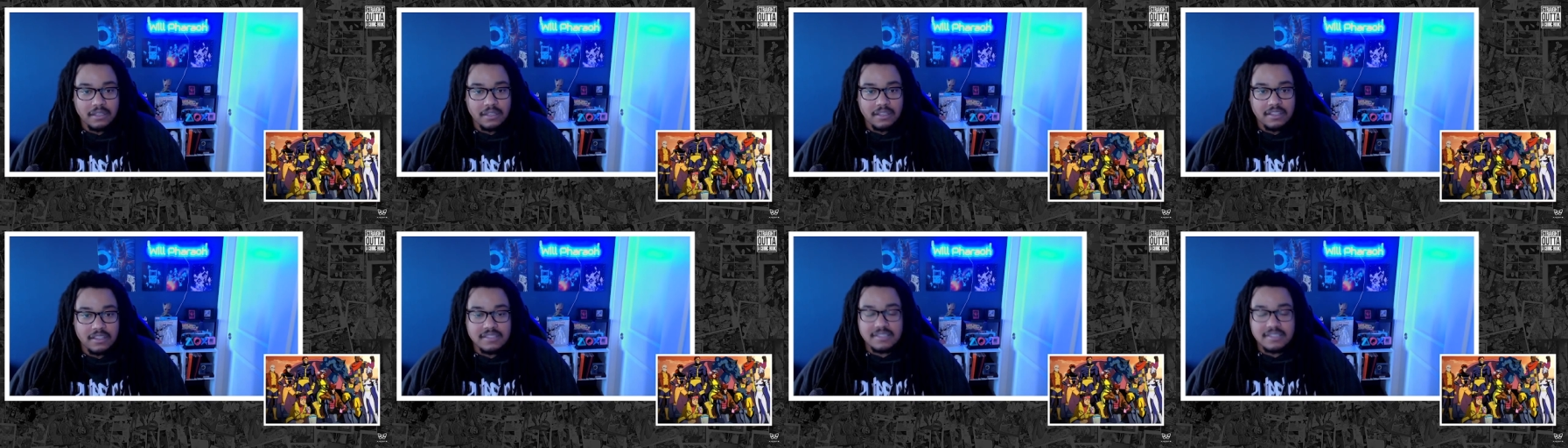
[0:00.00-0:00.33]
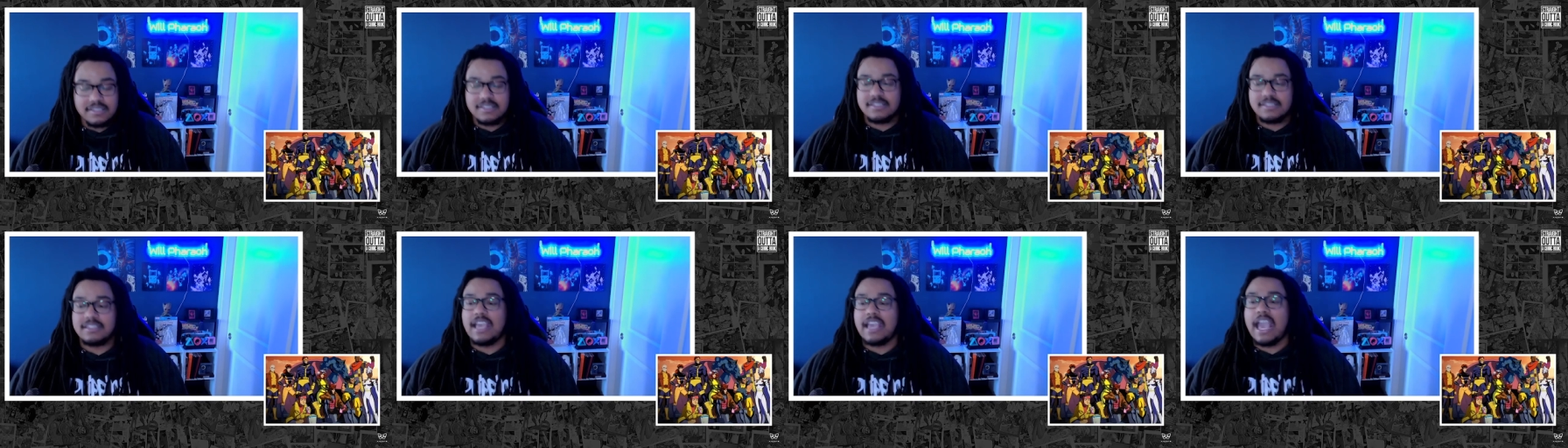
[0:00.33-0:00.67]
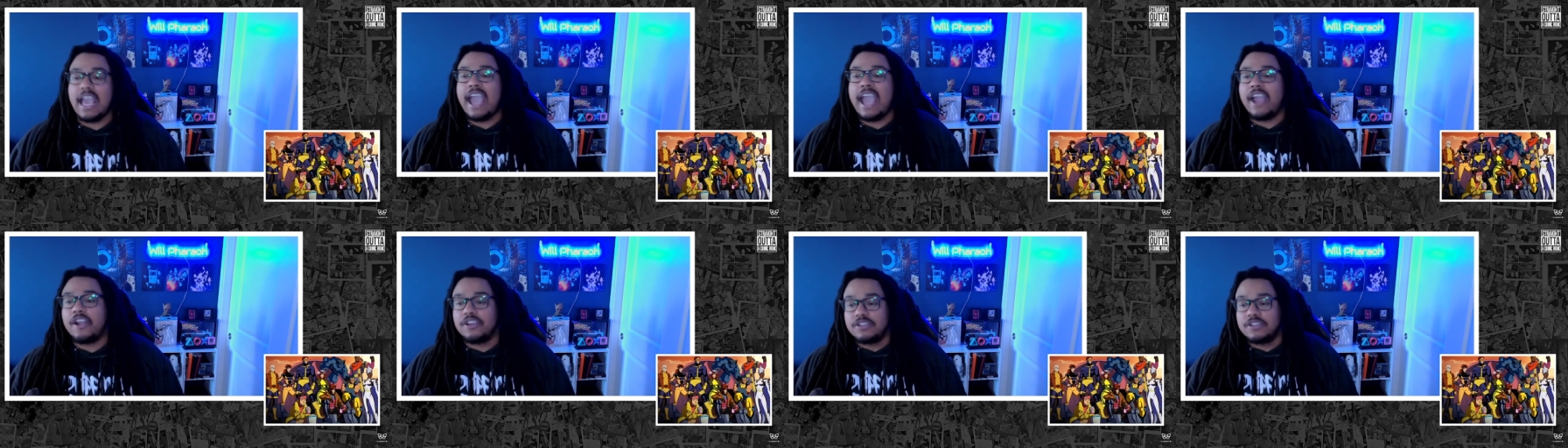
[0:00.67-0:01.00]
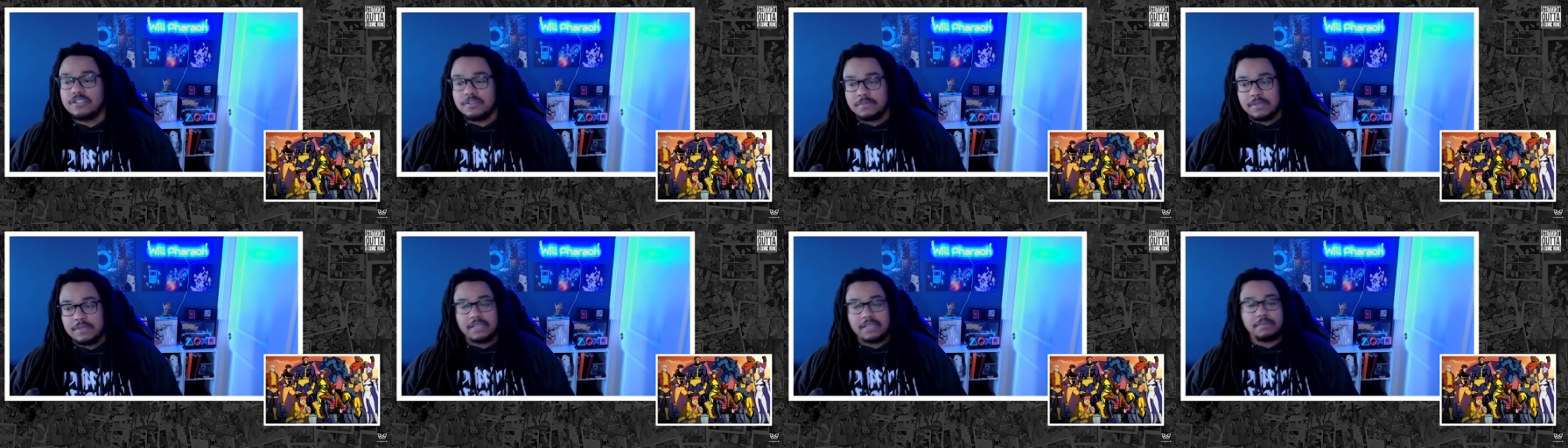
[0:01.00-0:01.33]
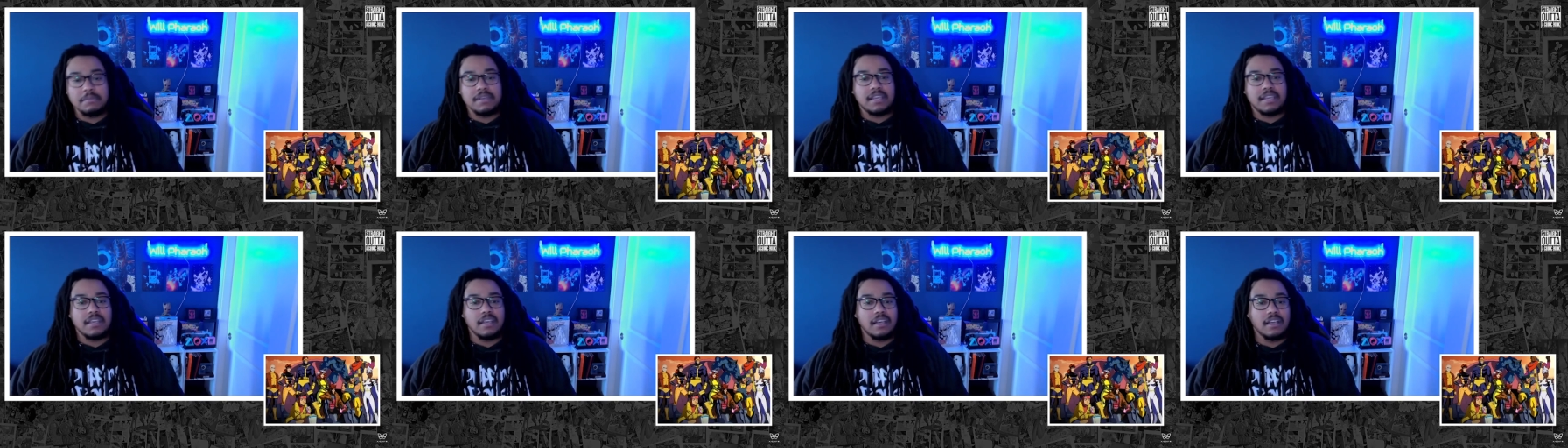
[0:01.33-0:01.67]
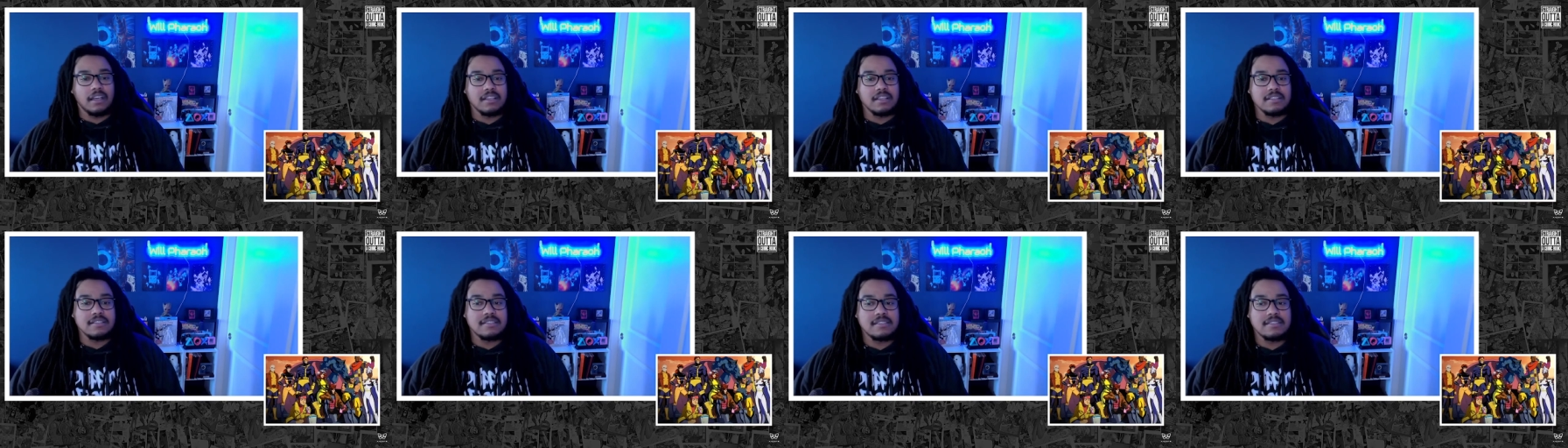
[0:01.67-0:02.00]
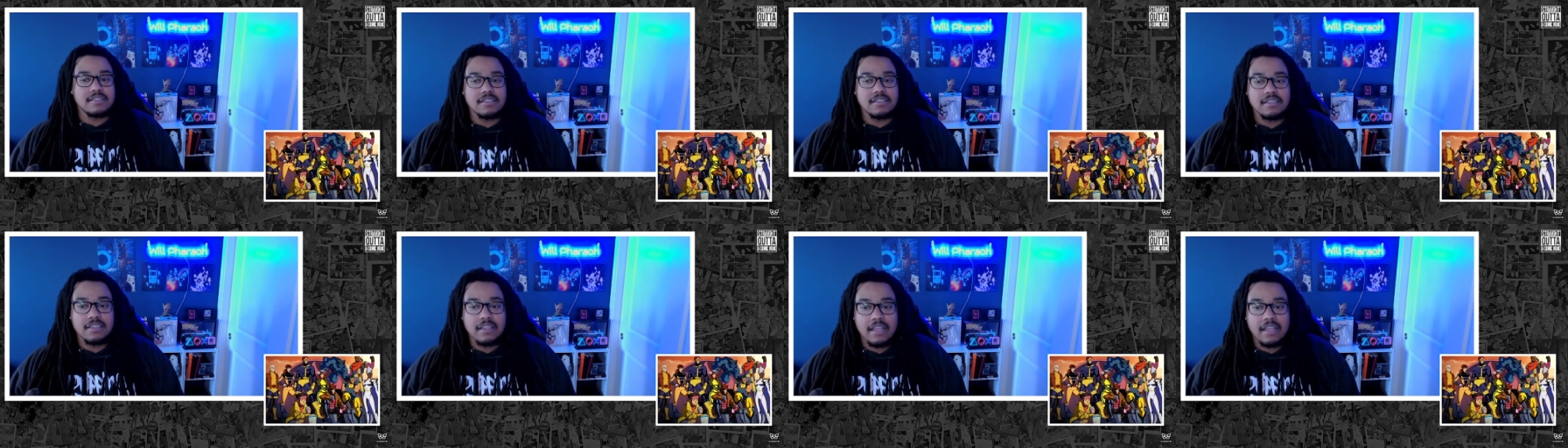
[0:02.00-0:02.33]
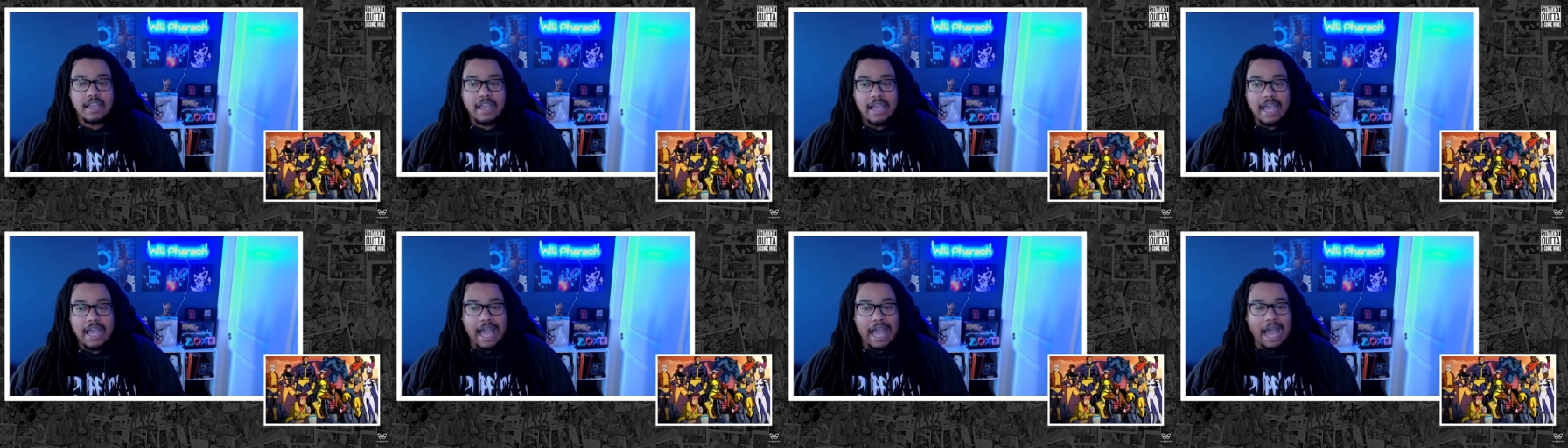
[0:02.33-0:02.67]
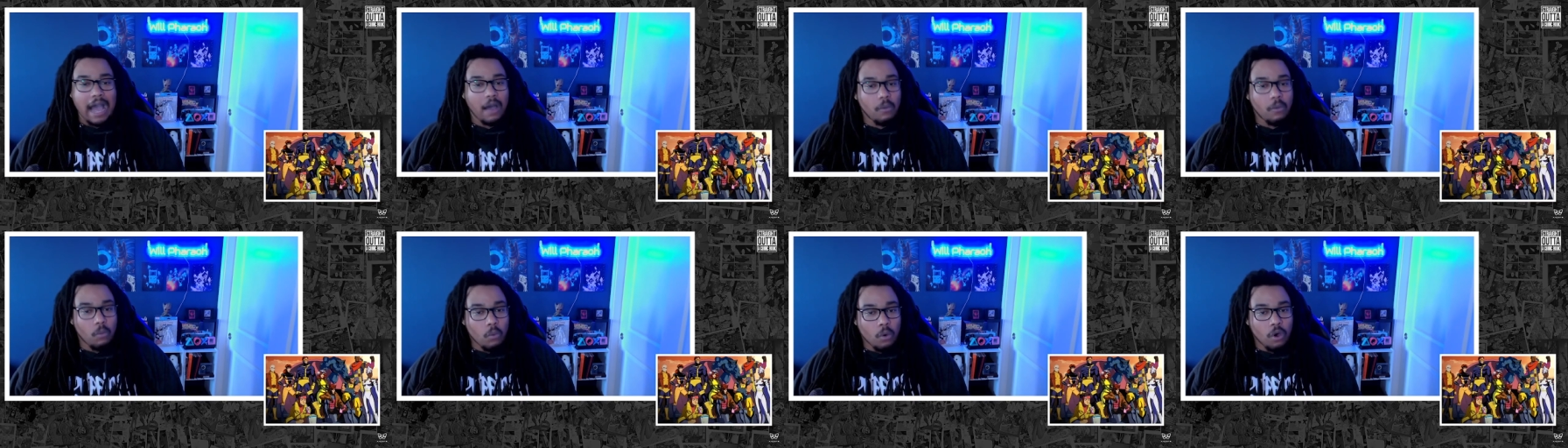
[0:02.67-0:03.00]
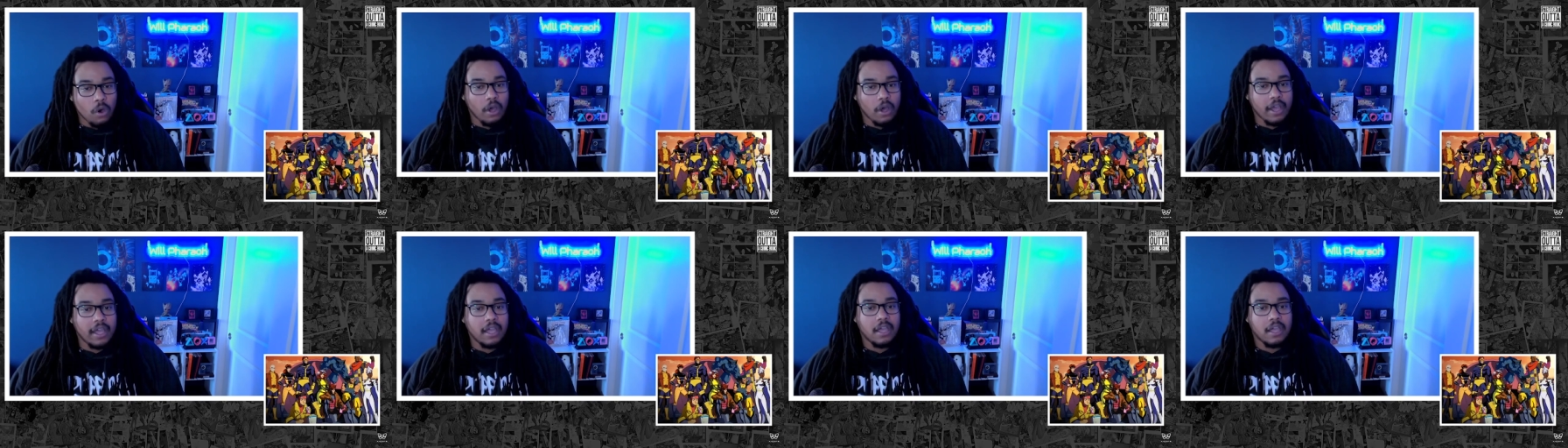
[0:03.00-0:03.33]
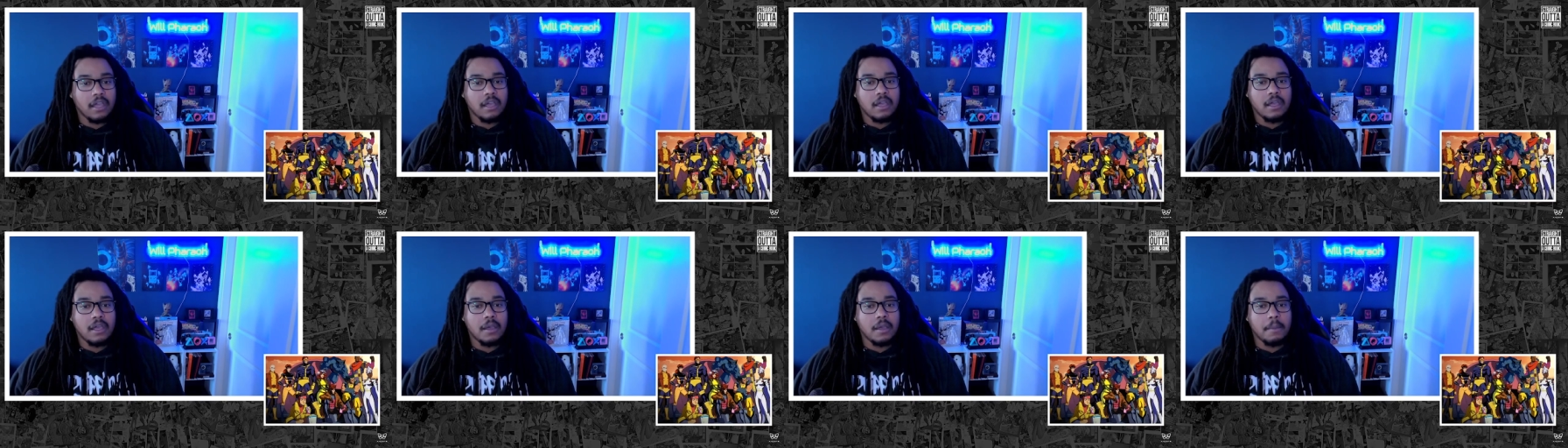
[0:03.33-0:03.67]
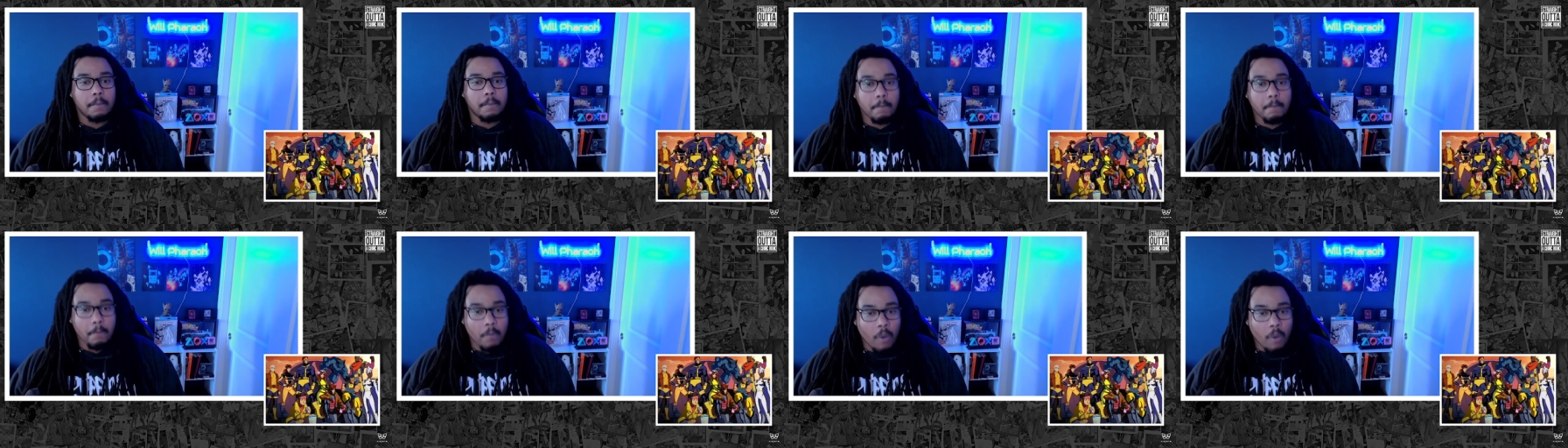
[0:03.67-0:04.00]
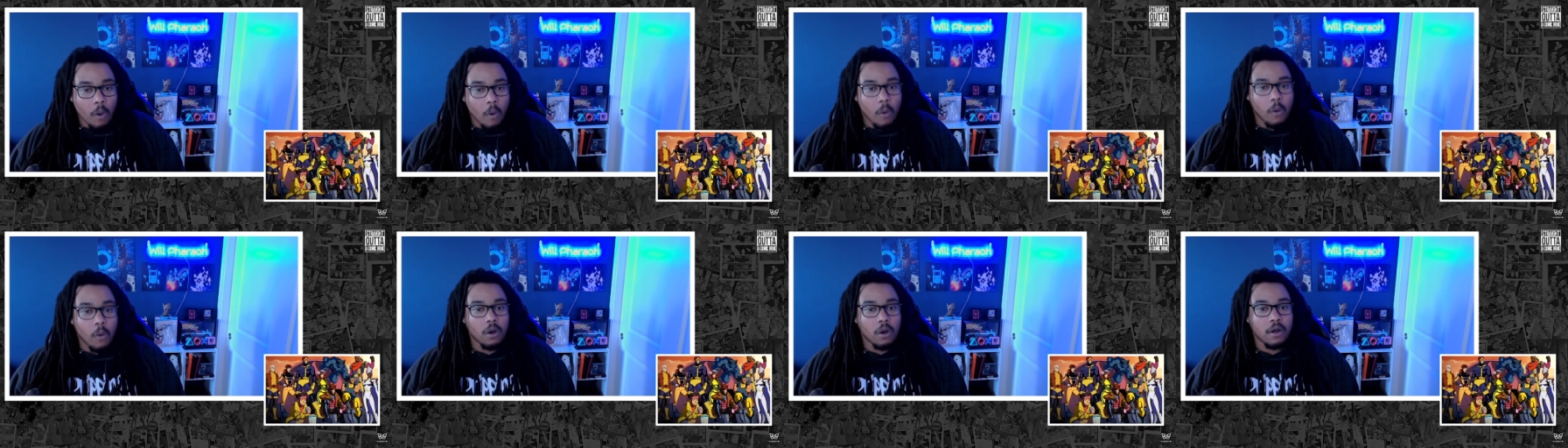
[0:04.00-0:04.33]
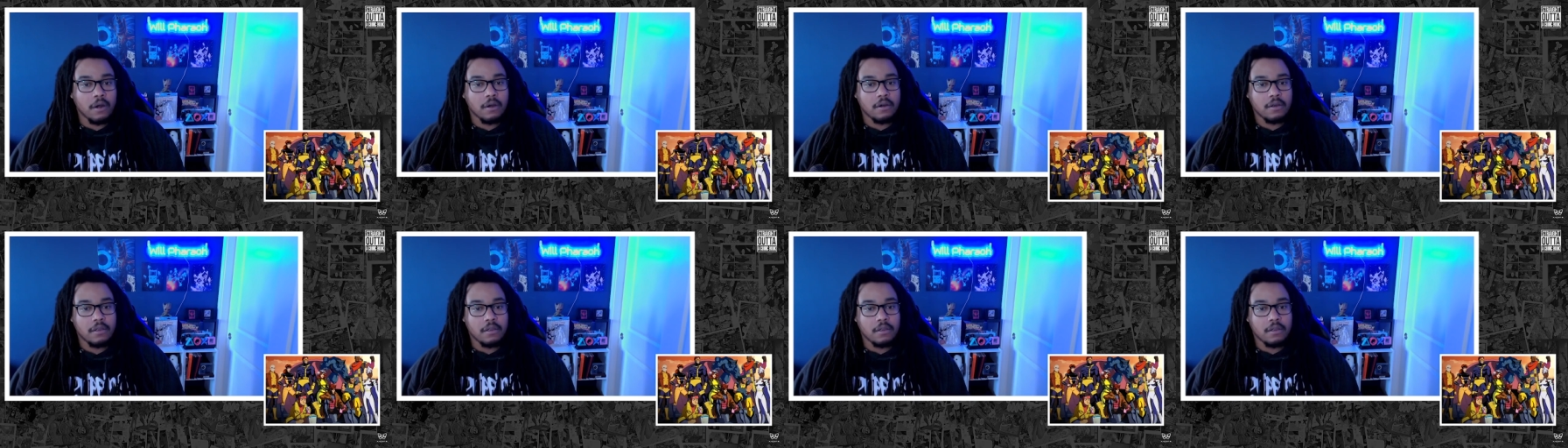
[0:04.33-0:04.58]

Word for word: Scares me because I want more.